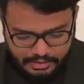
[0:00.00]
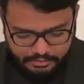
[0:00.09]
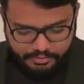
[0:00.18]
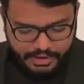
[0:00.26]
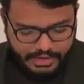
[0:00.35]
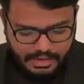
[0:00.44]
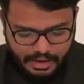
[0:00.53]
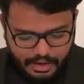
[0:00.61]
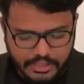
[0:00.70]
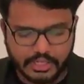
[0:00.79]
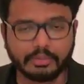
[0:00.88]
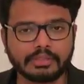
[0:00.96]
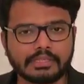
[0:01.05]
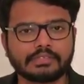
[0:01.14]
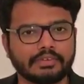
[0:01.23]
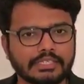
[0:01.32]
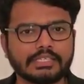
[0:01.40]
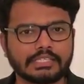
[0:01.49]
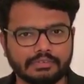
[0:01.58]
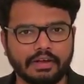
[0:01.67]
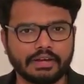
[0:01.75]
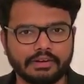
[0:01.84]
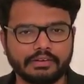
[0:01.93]
very large number, this question is
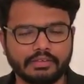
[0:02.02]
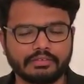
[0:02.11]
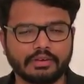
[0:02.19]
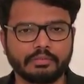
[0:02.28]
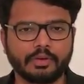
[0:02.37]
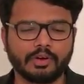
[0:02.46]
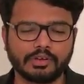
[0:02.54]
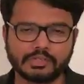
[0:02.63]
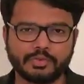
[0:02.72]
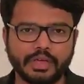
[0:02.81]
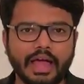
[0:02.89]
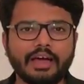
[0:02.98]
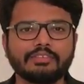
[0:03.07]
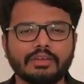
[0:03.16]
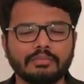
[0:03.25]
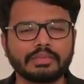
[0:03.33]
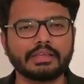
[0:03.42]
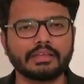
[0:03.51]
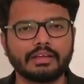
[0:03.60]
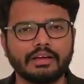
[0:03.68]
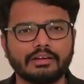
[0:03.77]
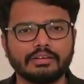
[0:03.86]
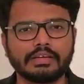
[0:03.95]
quite interesting because we have something
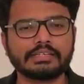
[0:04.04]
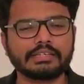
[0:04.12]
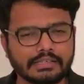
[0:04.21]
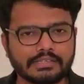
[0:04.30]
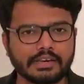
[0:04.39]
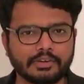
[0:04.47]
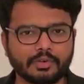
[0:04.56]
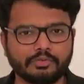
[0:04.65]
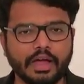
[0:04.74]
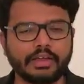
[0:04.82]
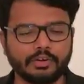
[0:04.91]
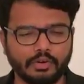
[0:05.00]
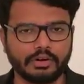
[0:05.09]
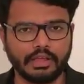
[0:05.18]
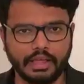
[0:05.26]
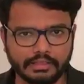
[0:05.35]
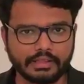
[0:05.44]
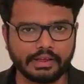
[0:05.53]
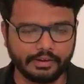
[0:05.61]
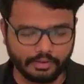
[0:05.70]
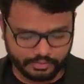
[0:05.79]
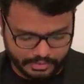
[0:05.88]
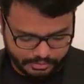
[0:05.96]
interesting to find out in the end
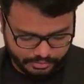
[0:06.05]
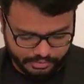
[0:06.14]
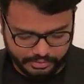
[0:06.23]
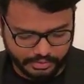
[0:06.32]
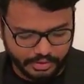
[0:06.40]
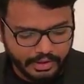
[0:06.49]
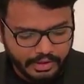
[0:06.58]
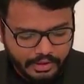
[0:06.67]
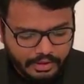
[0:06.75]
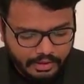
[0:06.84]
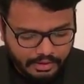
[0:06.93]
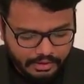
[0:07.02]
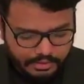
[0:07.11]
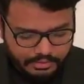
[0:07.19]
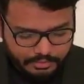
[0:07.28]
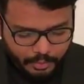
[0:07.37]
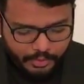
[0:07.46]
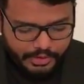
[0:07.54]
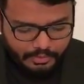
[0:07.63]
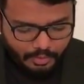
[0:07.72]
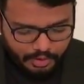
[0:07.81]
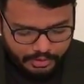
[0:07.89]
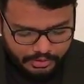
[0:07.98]
of the question. Protein
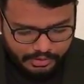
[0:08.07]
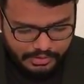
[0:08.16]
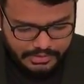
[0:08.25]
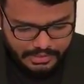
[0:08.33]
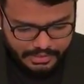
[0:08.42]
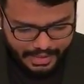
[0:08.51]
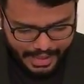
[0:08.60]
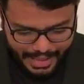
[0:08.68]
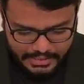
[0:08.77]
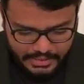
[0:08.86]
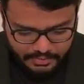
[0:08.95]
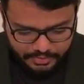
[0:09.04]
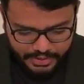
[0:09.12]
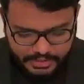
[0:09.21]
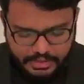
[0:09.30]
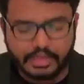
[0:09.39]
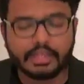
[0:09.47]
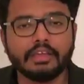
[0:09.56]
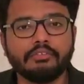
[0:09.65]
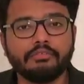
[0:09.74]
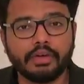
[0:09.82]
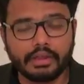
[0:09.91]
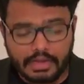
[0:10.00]
molecules that activate
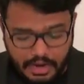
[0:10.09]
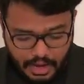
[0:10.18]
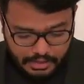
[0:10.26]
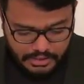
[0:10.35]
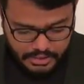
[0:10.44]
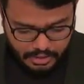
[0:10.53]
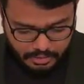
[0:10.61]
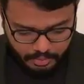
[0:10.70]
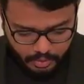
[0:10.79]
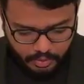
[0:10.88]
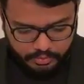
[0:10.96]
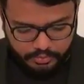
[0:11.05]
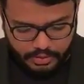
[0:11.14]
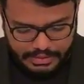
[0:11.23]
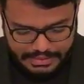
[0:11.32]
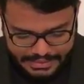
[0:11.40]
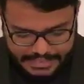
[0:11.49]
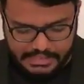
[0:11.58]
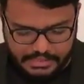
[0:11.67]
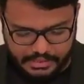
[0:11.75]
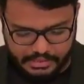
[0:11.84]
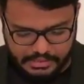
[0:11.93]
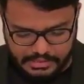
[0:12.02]
very large number of T
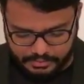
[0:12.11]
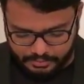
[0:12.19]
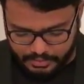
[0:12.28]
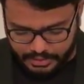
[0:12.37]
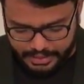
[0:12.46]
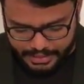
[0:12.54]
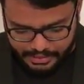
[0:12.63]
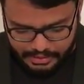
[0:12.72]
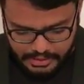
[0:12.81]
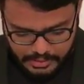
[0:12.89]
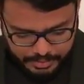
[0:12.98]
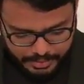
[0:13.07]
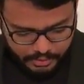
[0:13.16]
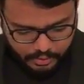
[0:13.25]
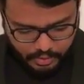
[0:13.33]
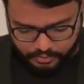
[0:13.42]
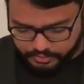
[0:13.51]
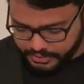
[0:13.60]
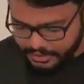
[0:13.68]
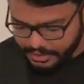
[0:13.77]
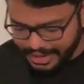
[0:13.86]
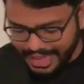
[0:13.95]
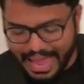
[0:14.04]
cells irrespective of
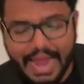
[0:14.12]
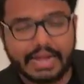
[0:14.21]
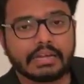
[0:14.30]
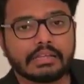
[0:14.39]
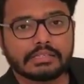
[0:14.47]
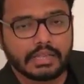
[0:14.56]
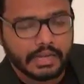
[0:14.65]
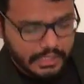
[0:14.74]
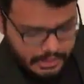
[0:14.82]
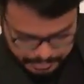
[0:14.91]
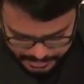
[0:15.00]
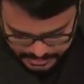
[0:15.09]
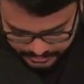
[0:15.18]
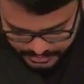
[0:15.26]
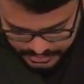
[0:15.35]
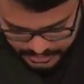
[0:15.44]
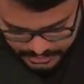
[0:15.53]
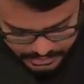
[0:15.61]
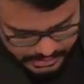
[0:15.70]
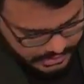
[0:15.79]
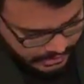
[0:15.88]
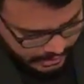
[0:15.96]
their antigenic specificities